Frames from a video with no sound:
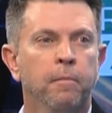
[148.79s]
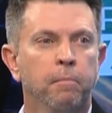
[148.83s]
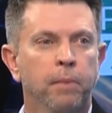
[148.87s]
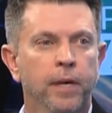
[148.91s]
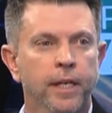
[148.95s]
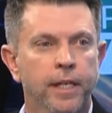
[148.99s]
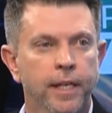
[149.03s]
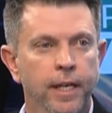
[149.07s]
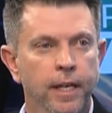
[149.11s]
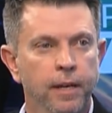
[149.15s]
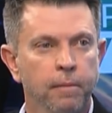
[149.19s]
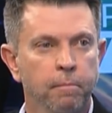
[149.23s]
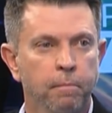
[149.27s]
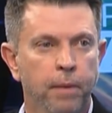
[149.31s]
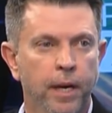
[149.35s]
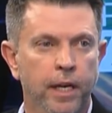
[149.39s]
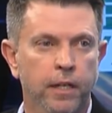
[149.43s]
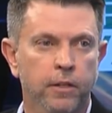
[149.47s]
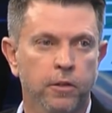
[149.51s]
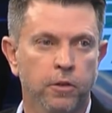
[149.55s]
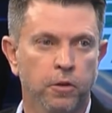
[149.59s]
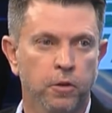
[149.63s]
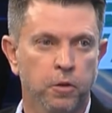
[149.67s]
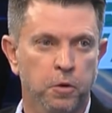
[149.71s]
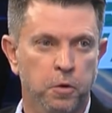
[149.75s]
But getting
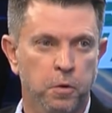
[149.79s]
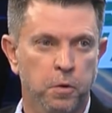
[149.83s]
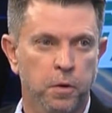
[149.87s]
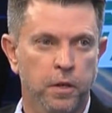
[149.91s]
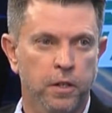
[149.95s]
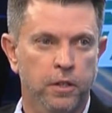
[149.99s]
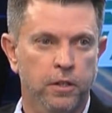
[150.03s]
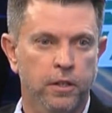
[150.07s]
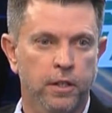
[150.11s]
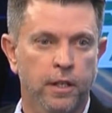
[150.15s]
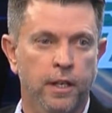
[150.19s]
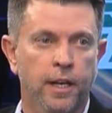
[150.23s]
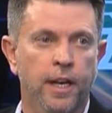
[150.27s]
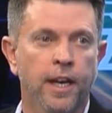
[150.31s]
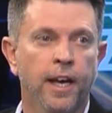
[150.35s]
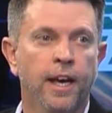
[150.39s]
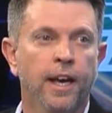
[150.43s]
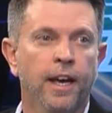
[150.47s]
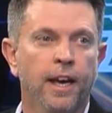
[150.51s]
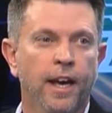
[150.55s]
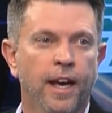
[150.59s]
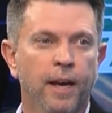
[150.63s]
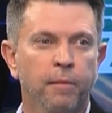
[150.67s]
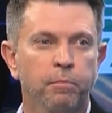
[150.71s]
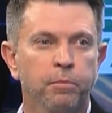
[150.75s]
back to your question,
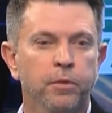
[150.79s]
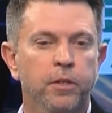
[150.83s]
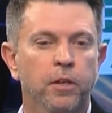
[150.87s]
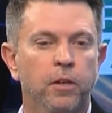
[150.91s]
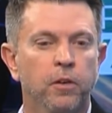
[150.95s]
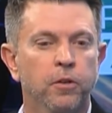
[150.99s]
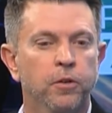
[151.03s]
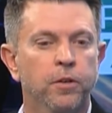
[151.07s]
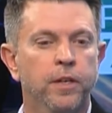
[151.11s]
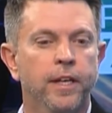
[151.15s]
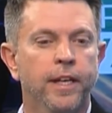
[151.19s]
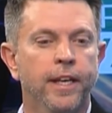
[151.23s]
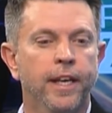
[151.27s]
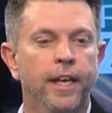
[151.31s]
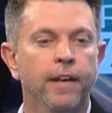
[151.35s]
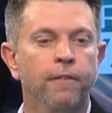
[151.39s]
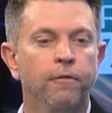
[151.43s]
absolutely.